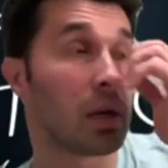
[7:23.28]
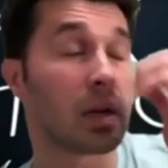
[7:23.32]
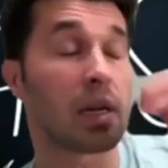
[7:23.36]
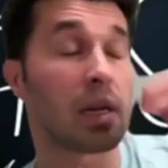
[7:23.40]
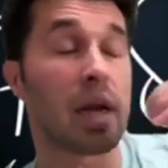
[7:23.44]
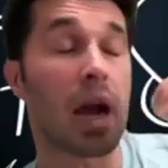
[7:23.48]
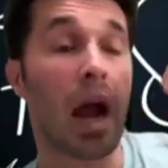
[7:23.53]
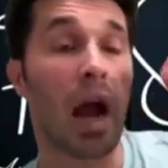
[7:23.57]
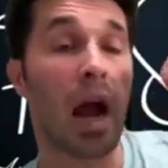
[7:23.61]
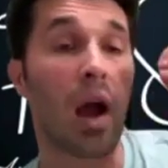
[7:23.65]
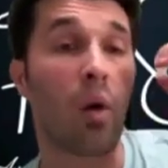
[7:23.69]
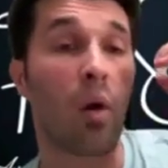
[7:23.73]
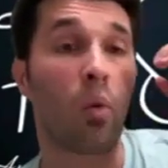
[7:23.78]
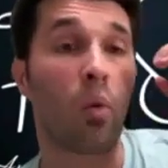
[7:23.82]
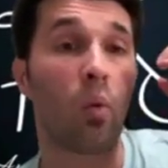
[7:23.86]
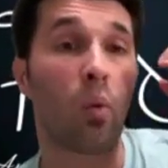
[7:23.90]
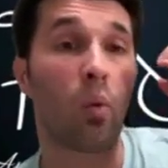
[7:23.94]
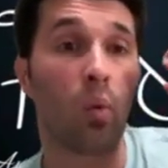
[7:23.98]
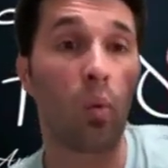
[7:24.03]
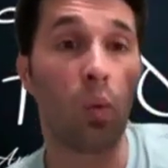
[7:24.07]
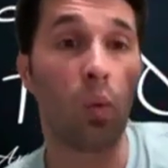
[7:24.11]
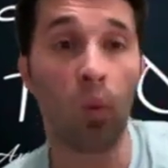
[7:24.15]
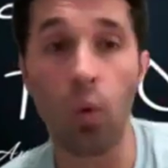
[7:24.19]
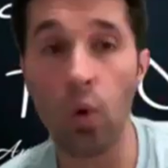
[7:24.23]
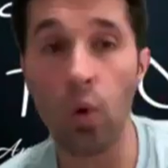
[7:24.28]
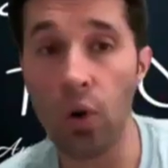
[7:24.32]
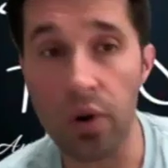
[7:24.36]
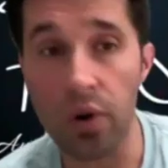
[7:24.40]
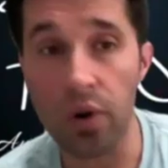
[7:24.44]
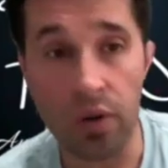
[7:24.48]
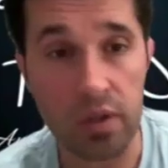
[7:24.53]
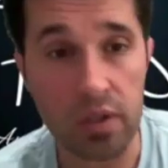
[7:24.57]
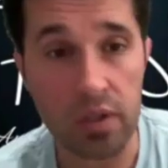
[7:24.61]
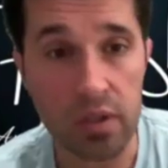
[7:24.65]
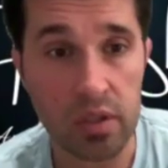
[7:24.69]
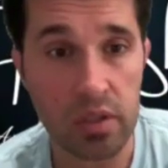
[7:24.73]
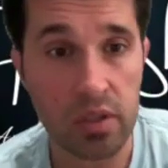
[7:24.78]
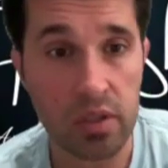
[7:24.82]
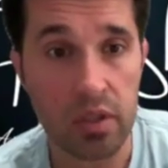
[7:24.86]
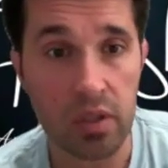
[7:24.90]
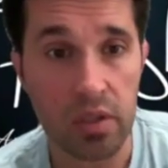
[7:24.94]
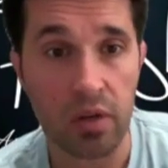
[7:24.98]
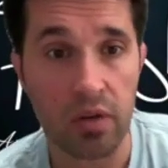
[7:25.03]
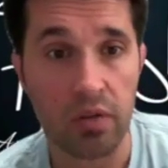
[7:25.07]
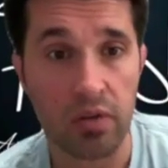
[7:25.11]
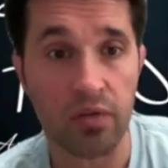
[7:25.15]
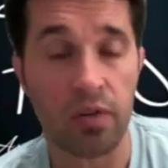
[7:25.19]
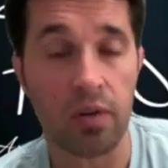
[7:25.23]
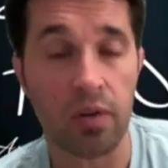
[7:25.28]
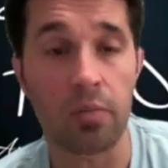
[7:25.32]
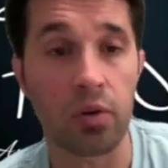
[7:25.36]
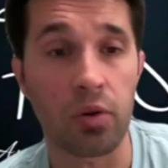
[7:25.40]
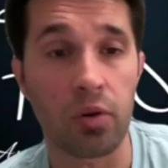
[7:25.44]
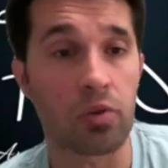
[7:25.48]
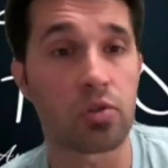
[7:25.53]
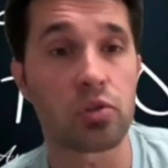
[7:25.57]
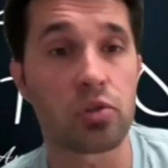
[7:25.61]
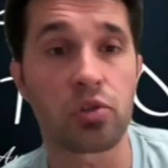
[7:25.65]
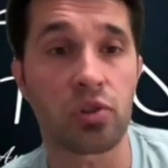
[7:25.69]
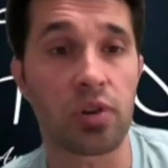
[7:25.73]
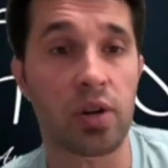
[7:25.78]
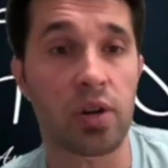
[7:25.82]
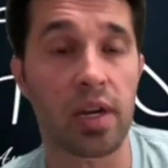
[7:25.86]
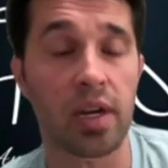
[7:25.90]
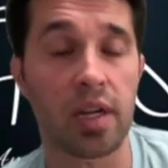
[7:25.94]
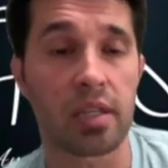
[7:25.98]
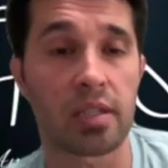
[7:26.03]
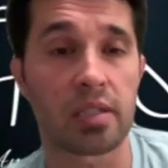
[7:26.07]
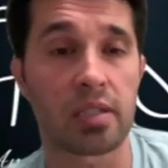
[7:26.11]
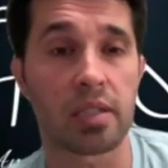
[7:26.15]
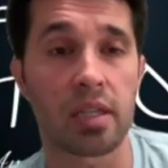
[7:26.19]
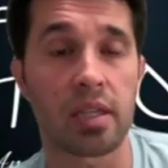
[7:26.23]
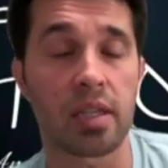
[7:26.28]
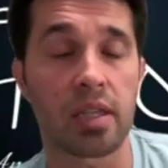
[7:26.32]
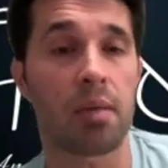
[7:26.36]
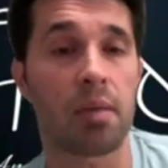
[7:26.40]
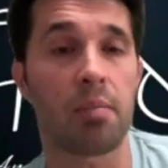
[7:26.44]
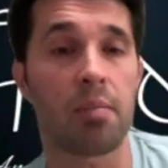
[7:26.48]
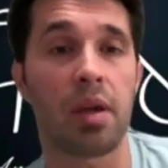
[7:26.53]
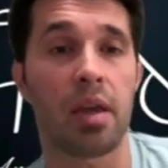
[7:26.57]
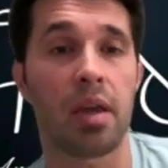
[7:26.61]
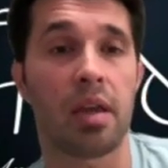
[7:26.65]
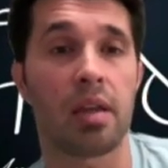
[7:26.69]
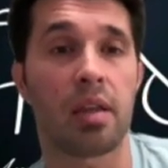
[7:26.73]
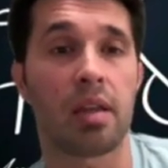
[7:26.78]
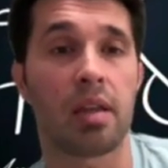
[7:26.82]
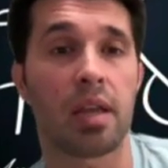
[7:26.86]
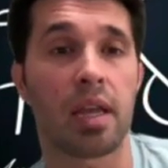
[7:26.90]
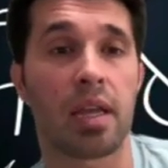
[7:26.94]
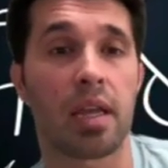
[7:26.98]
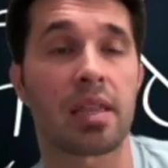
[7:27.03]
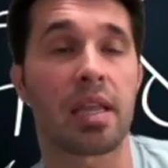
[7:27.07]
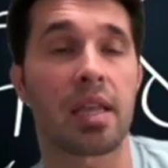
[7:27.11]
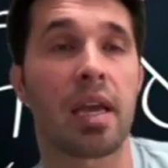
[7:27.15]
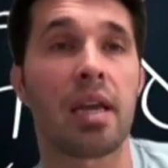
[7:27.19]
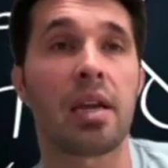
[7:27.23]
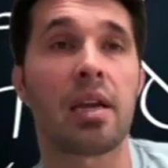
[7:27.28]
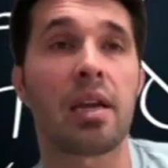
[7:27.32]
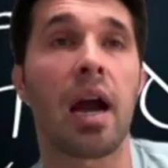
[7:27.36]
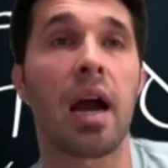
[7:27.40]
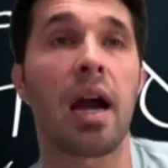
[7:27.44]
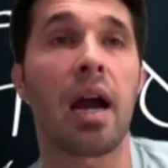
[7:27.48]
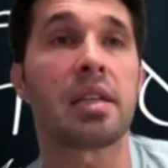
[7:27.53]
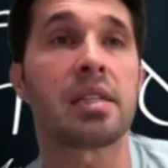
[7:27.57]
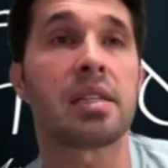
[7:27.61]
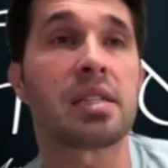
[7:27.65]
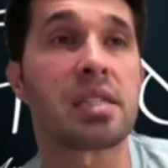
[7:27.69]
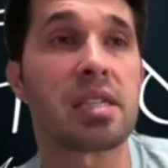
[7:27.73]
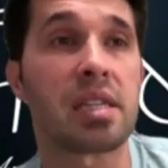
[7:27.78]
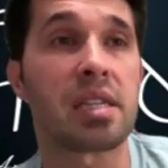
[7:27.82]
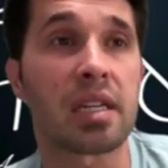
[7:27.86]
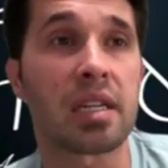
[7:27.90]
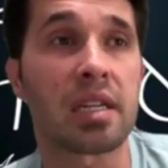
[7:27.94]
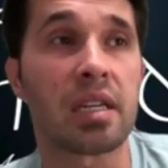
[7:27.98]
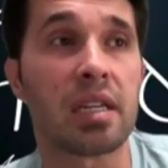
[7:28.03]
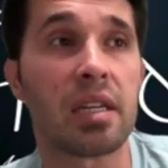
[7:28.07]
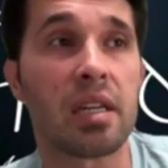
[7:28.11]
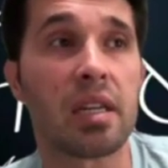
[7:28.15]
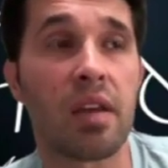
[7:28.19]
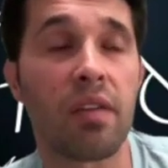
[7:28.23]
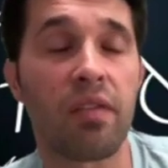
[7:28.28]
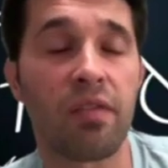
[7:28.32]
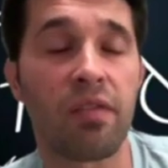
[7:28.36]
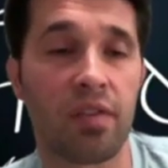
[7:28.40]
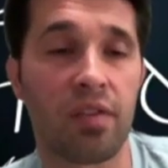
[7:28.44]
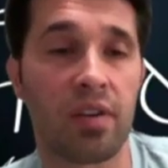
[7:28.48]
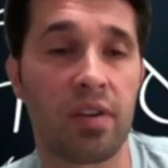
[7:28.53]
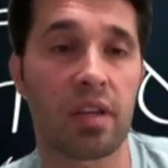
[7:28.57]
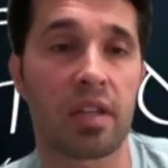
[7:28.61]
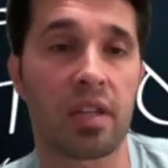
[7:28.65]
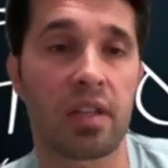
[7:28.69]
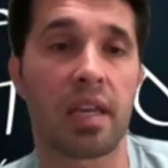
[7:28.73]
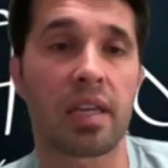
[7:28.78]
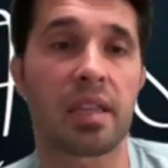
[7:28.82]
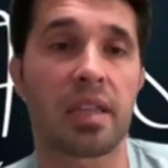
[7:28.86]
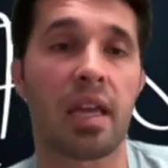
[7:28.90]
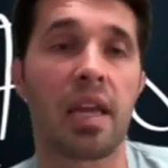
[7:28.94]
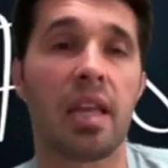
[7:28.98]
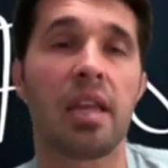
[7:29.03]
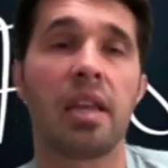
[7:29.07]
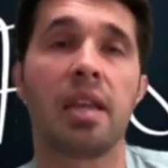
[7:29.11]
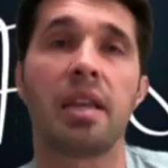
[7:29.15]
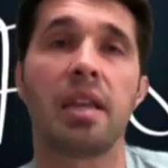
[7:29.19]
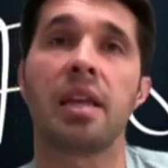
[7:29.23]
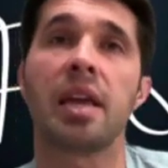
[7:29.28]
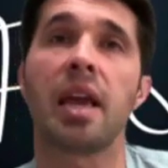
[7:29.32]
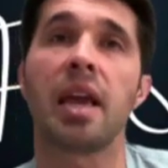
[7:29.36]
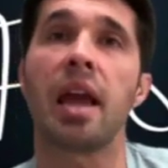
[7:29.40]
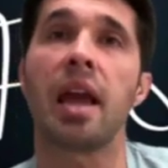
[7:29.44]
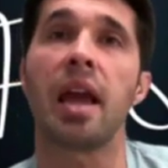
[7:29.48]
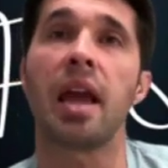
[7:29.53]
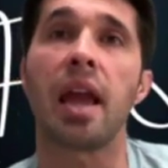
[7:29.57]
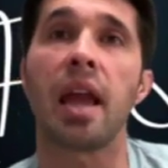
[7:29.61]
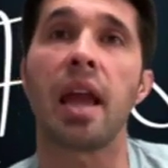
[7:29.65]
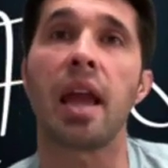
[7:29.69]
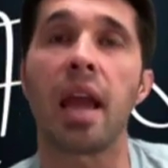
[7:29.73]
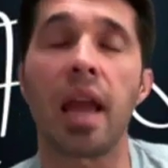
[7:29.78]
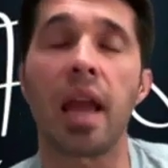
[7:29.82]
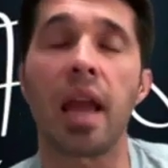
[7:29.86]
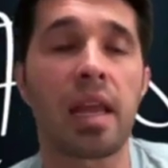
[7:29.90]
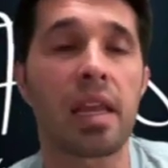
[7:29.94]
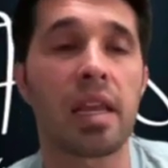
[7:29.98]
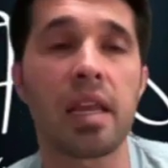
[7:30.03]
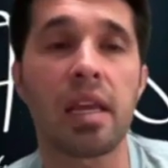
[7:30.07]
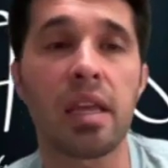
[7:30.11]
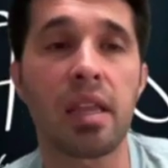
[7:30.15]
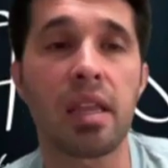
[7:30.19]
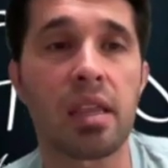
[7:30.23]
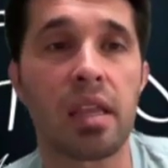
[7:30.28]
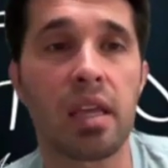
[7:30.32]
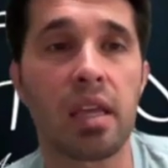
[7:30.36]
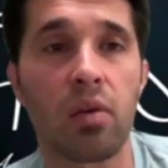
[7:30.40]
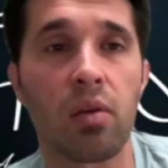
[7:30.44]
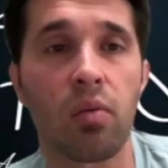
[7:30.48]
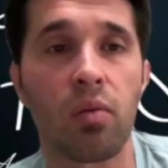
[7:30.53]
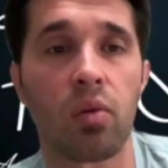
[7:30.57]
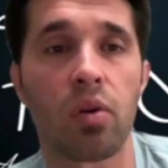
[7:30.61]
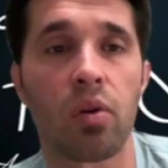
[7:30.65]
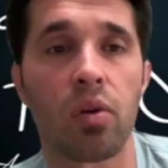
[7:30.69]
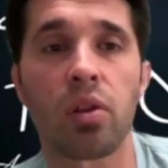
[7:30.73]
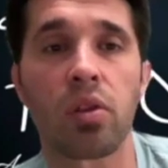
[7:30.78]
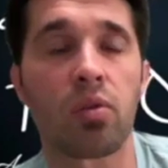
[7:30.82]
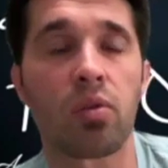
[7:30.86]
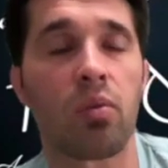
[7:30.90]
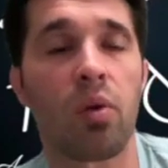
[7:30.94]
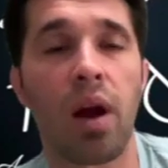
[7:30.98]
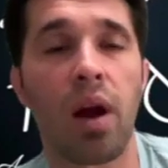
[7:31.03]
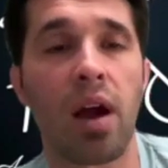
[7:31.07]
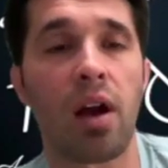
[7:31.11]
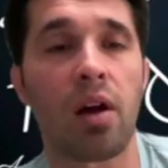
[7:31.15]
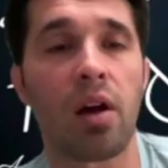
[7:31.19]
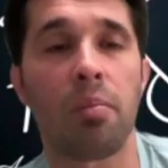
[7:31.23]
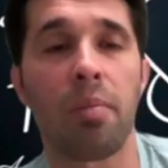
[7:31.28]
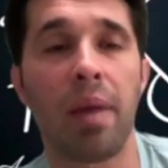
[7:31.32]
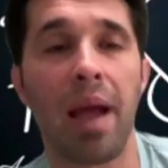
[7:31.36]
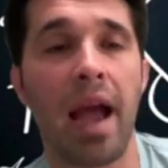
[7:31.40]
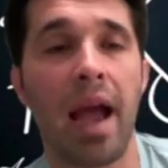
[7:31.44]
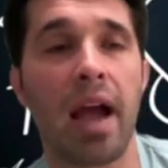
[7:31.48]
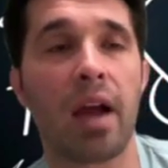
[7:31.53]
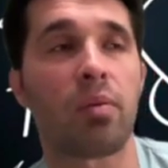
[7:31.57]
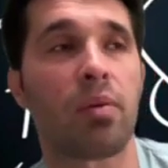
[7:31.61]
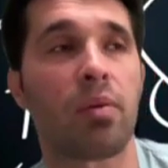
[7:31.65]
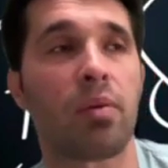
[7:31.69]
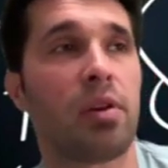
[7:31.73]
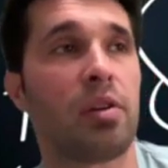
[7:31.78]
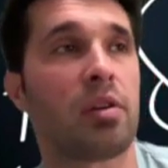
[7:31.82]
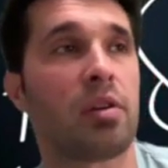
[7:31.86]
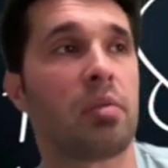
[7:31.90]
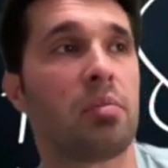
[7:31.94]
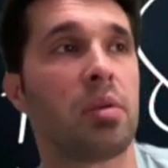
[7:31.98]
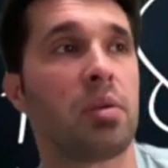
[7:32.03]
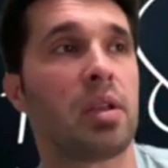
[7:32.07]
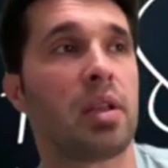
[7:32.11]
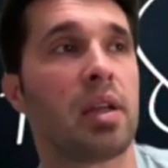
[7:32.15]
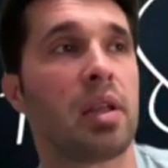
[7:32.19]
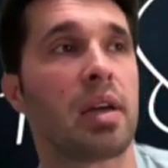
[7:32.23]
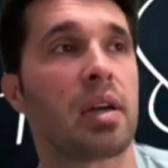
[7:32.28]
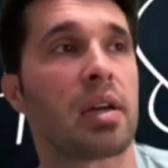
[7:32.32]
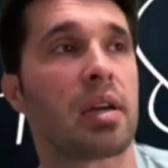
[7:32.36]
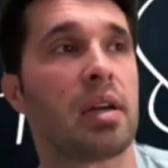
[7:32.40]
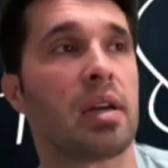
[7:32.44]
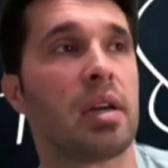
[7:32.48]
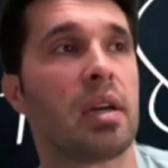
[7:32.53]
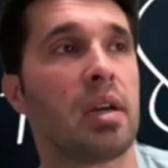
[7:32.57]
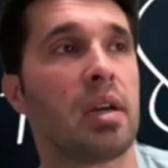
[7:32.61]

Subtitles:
got worse from those trades that they made. Like they got significant, like they didn't get anything worthwhile back where you could be like,